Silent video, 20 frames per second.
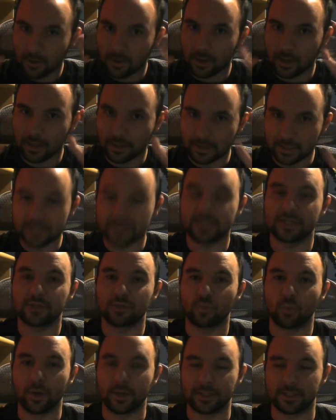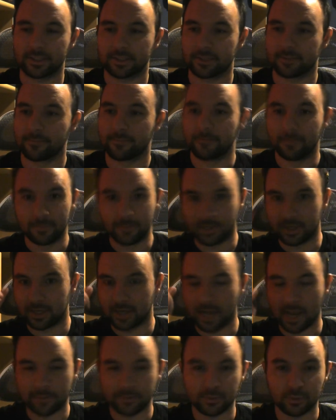At least this once. They
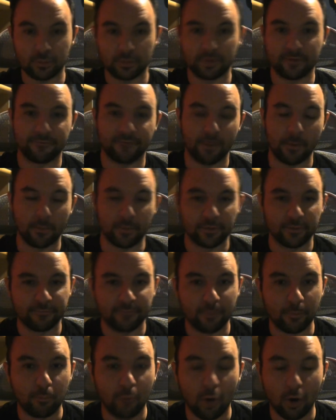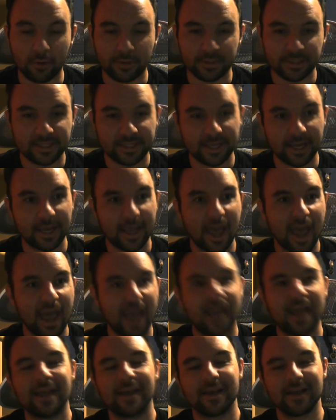could absolutely fumble the football and say,
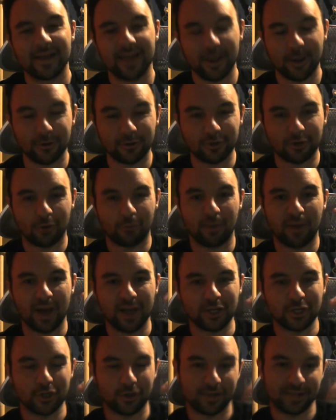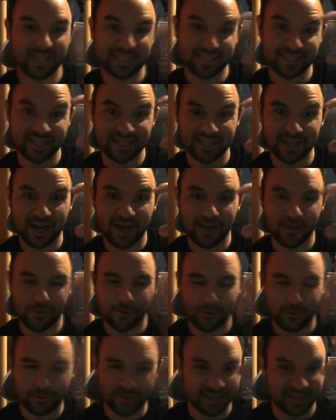hey, here's our pie chart that says
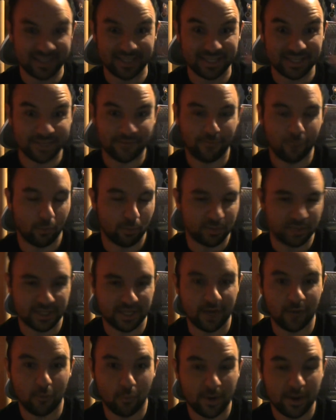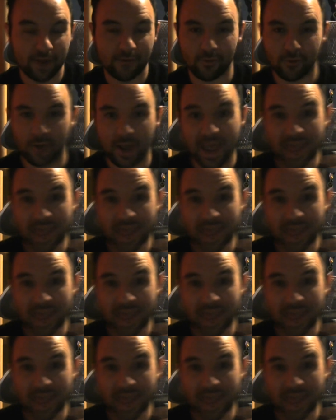other, like 64%, whatever.